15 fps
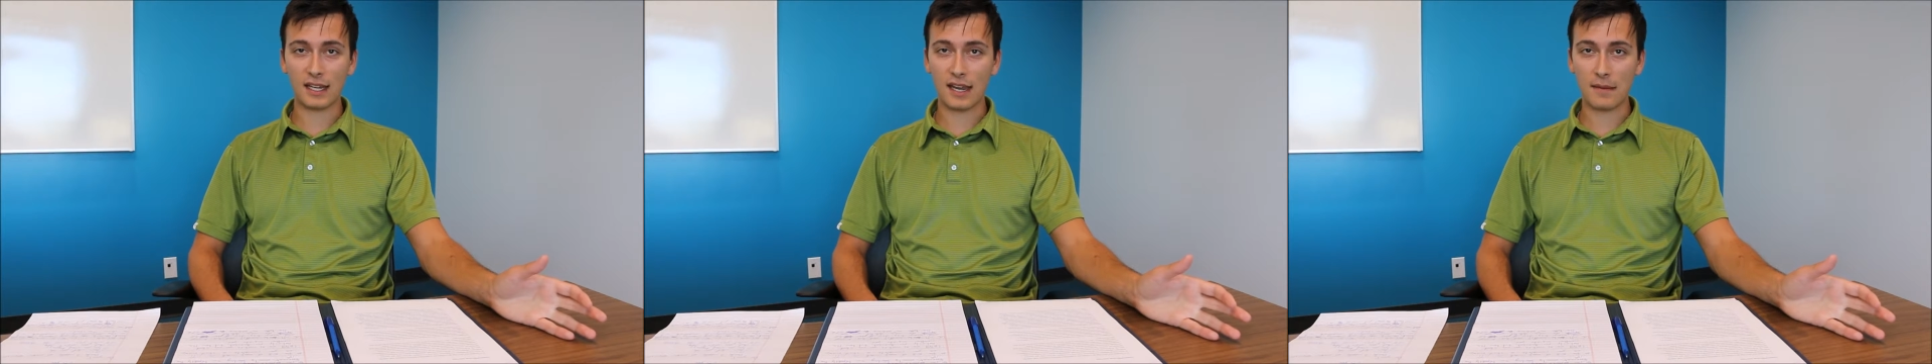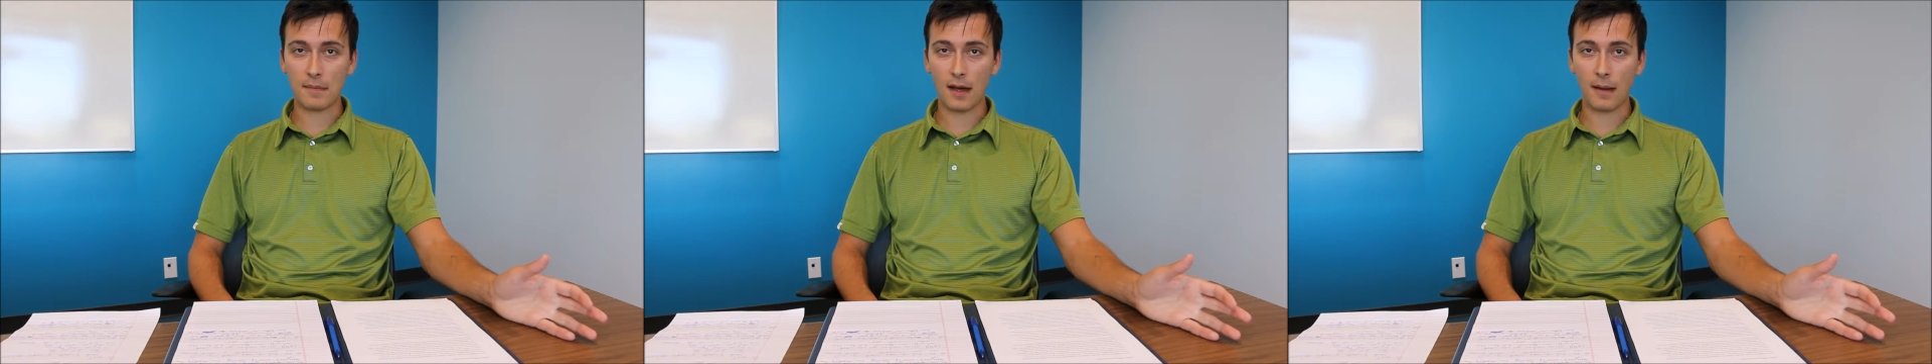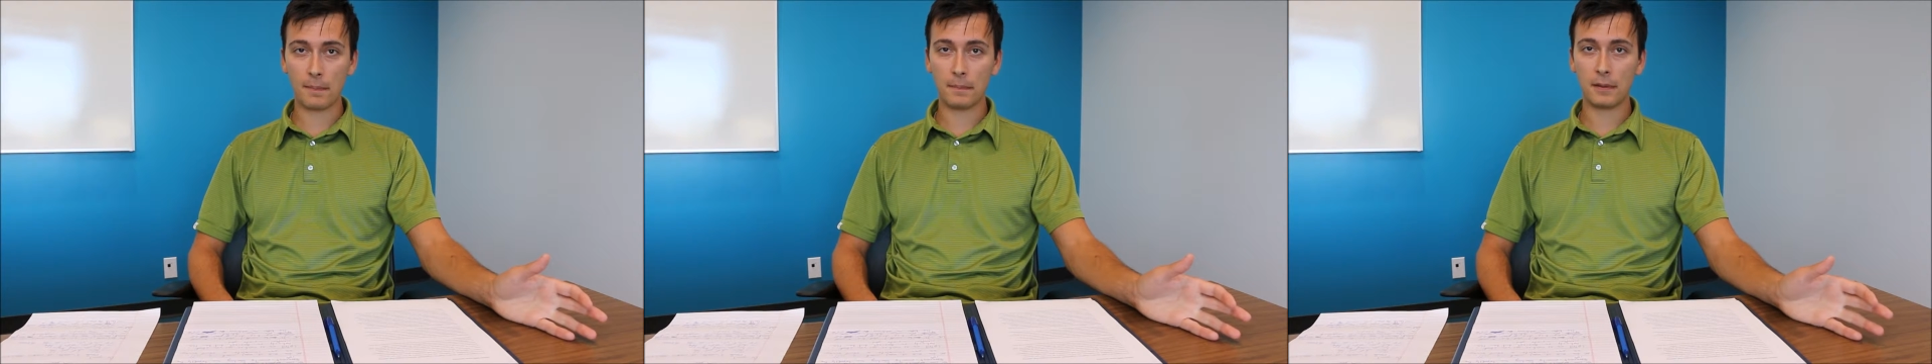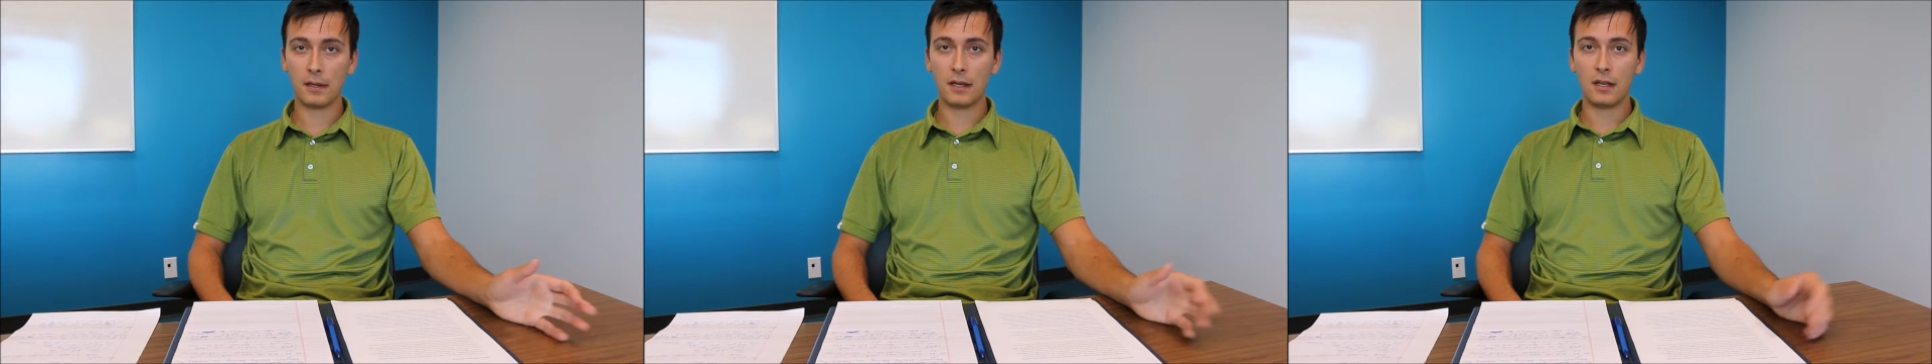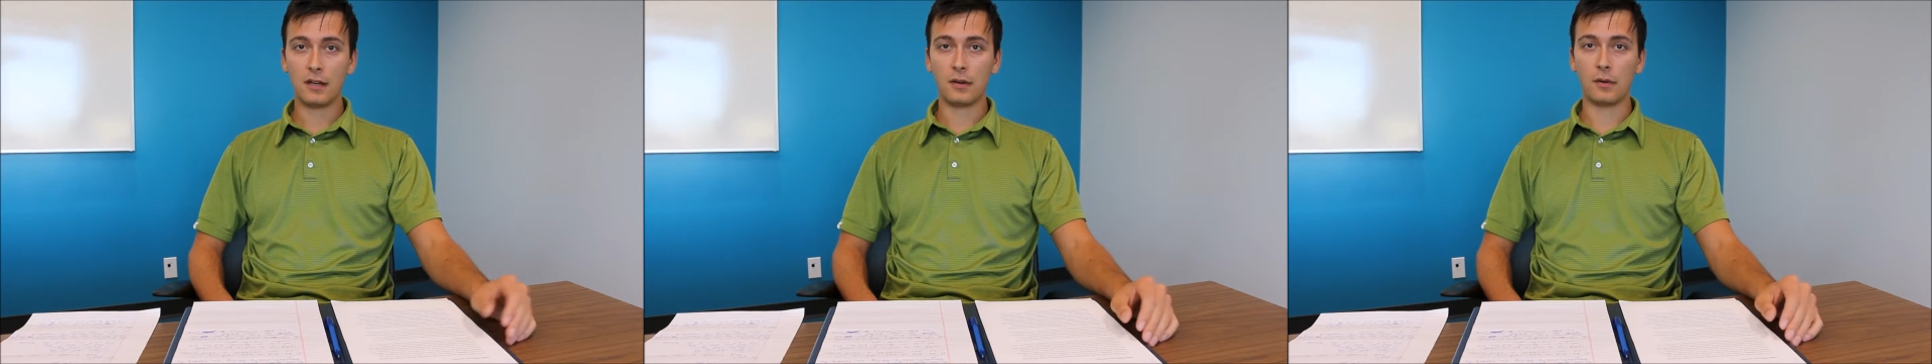came up
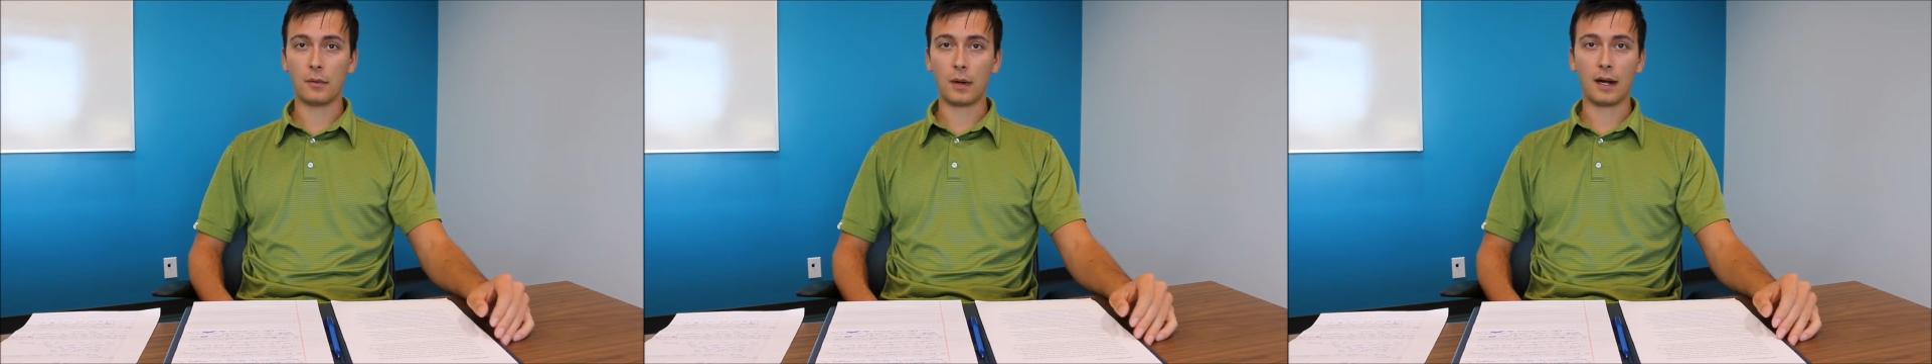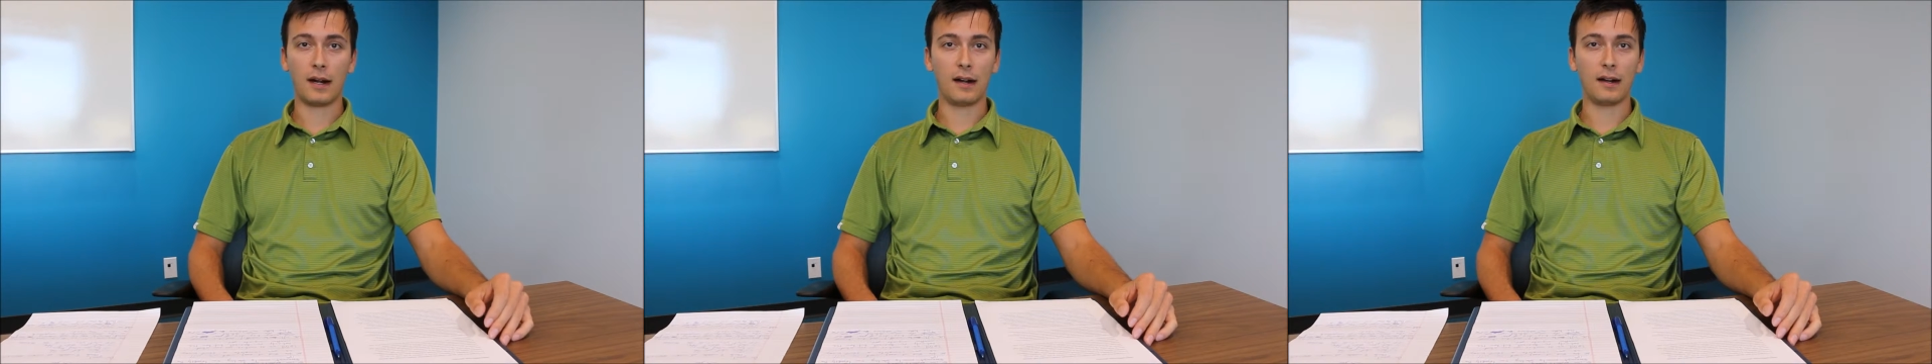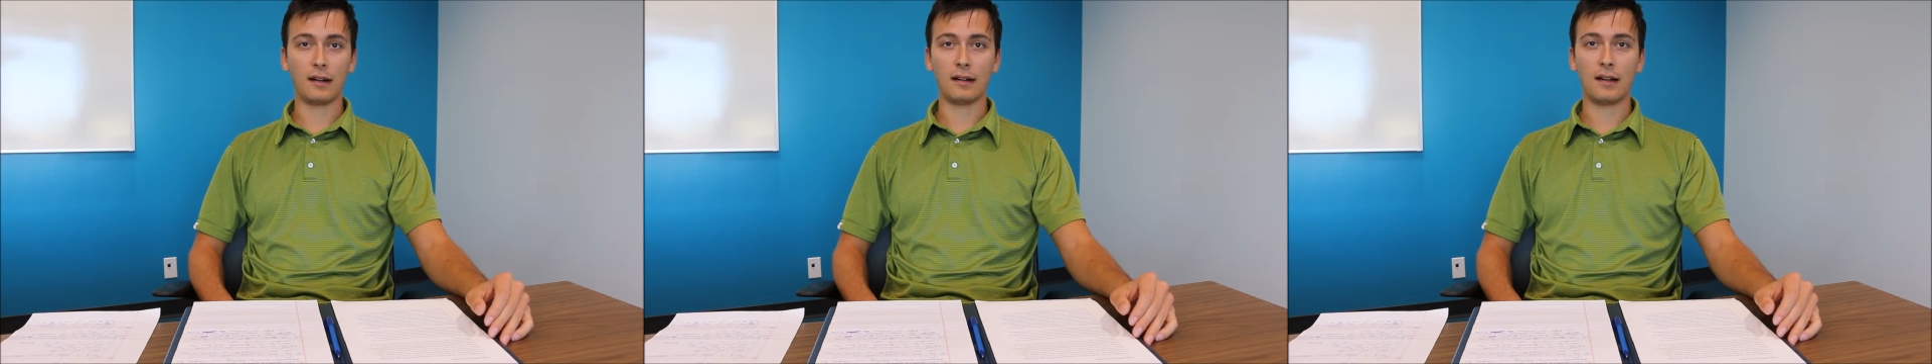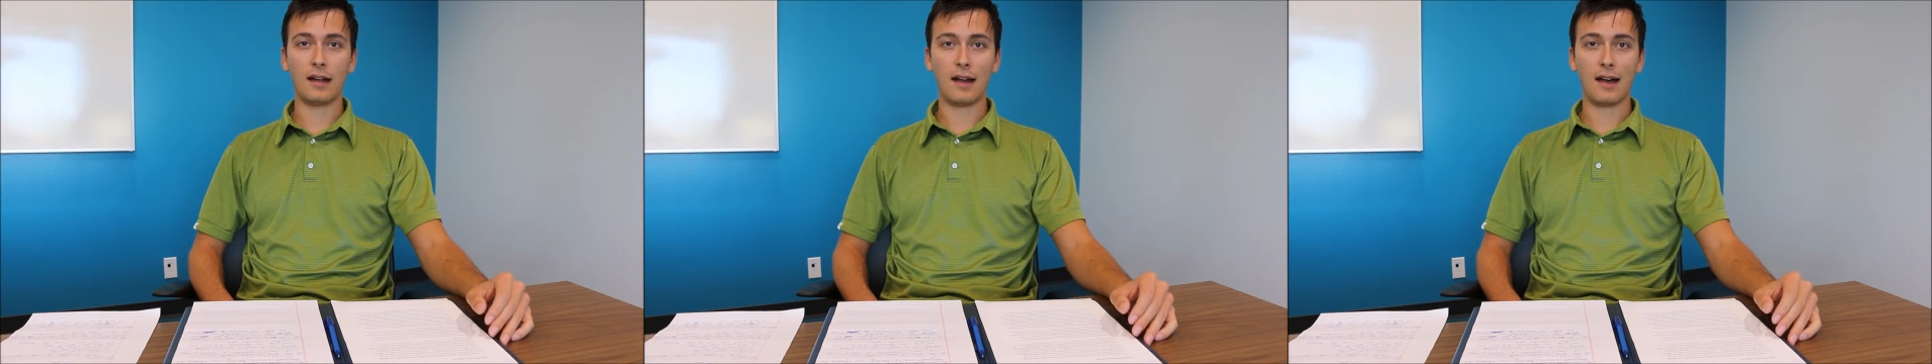where